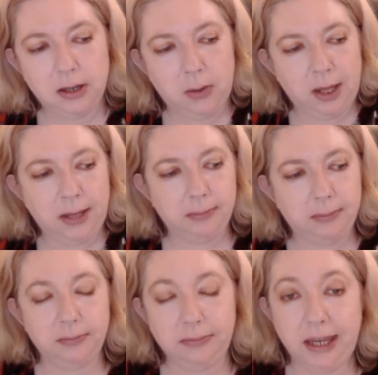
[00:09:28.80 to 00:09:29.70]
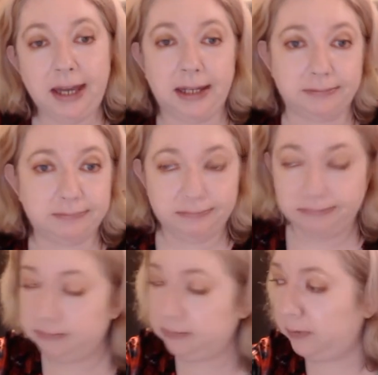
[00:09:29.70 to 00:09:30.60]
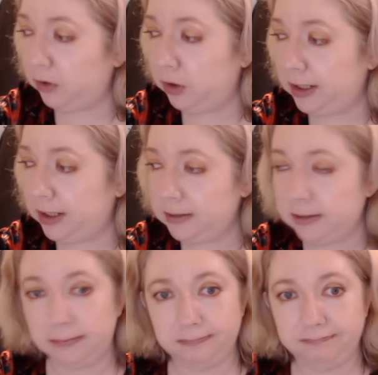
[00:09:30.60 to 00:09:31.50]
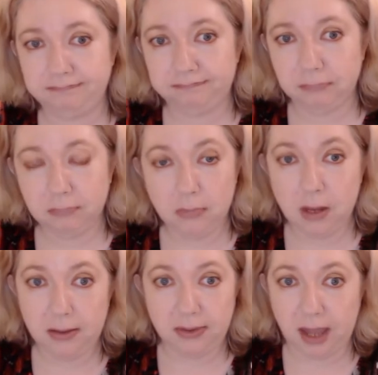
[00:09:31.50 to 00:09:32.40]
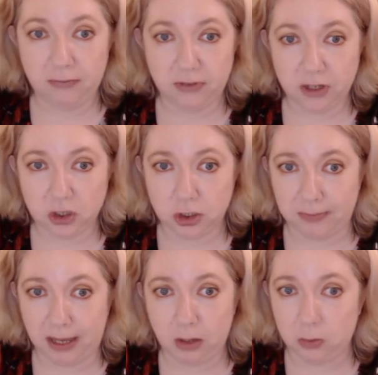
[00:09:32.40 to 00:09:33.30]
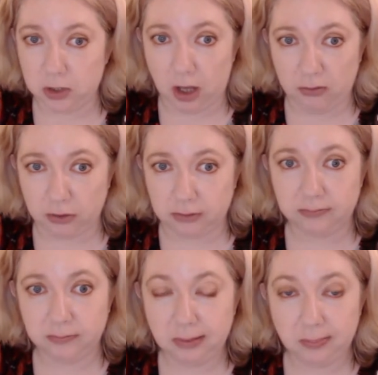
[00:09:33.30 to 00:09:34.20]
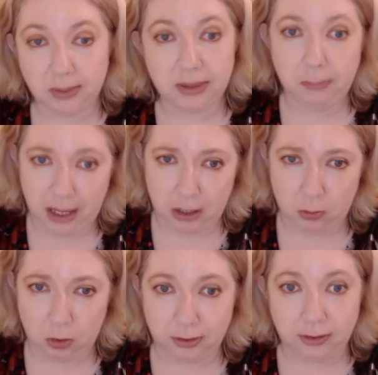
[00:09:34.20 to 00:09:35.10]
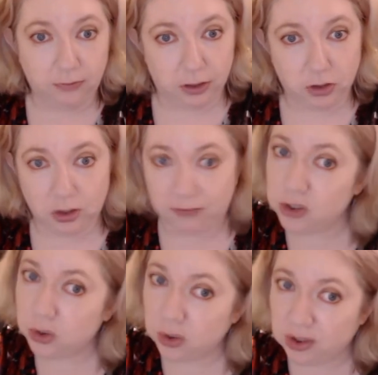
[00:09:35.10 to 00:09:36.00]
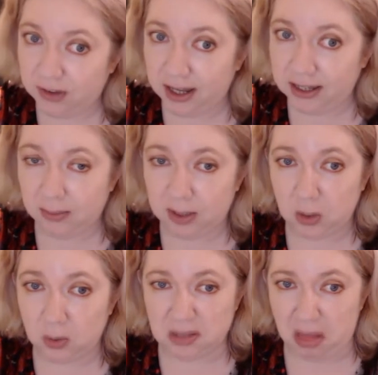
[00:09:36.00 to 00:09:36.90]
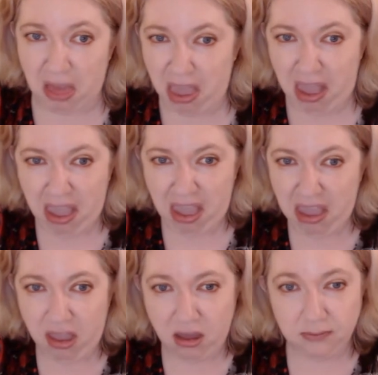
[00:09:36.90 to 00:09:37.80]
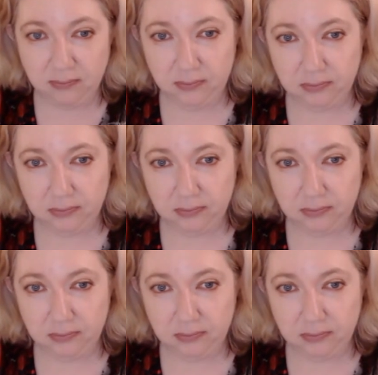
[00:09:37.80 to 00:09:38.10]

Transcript: So, yeah, verdict, that fish and mayo was awful, but the mayo more than the fish. The fish was fine, the mayo was bleh.